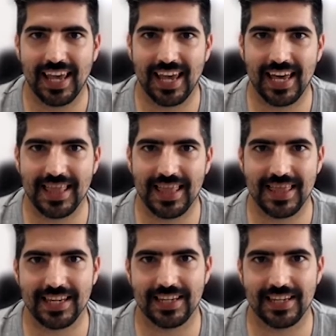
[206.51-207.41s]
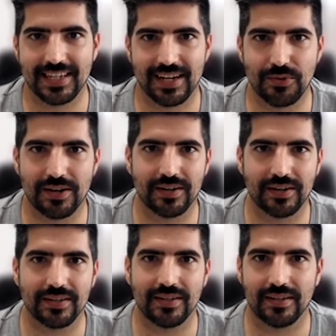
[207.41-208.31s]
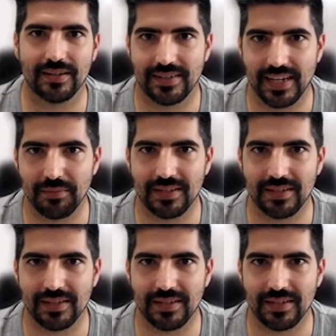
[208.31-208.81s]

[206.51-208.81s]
and this is our team